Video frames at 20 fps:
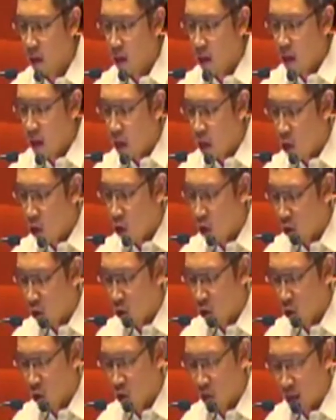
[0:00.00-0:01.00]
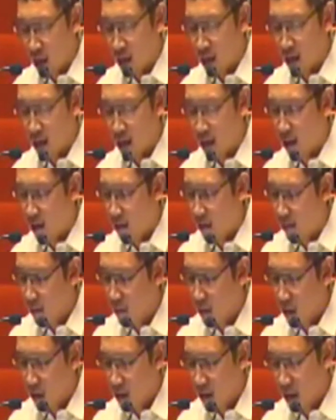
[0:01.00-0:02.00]
He also
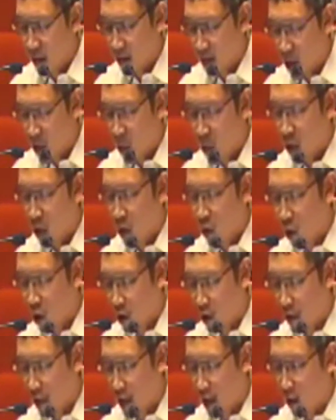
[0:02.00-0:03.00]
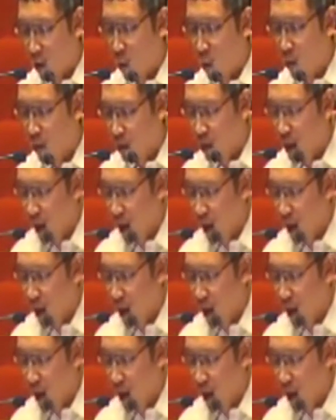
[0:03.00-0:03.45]
stated that they were in contact with their